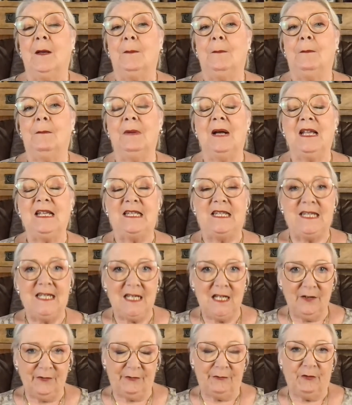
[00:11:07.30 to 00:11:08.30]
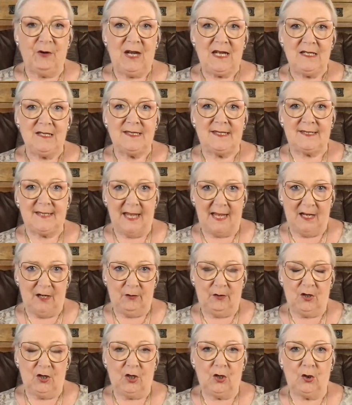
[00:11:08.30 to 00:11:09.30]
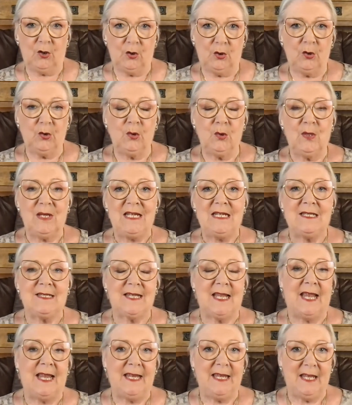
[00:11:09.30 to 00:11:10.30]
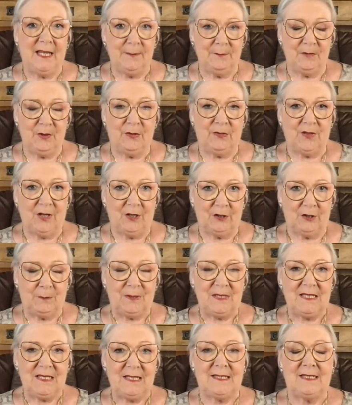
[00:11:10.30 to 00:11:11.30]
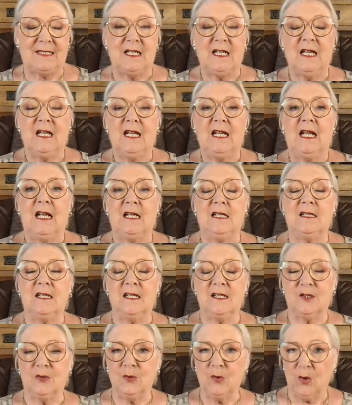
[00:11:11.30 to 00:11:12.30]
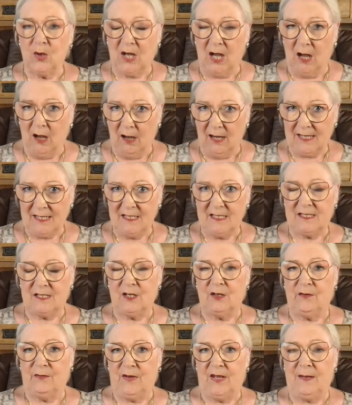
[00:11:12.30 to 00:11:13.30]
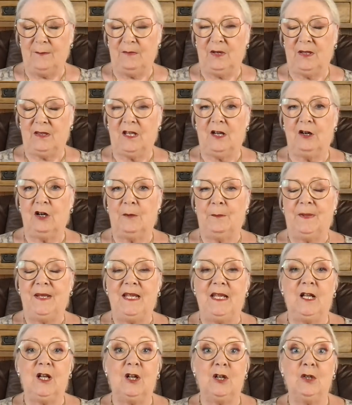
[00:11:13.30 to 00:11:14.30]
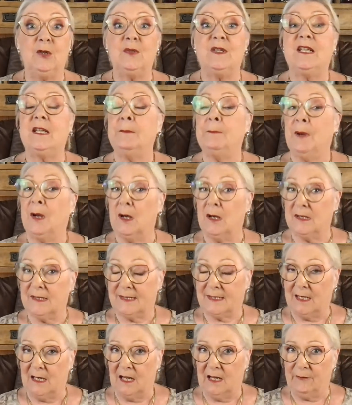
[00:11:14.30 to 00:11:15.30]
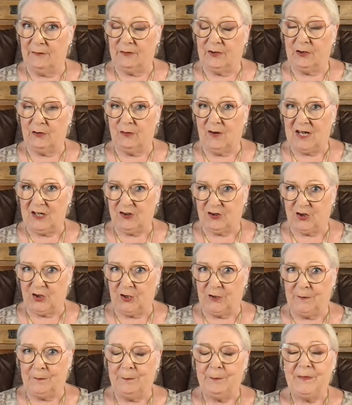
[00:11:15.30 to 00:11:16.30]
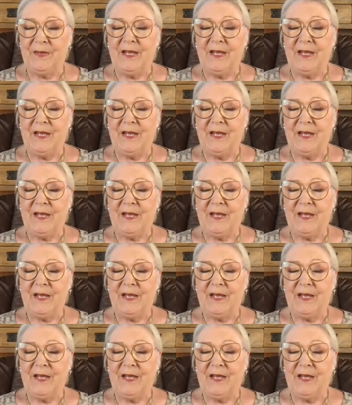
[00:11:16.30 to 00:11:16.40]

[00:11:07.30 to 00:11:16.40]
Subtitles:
my dear friend Sarah, who is a hypnotherapist and does all kinds of hypnotherapy, including past life regression,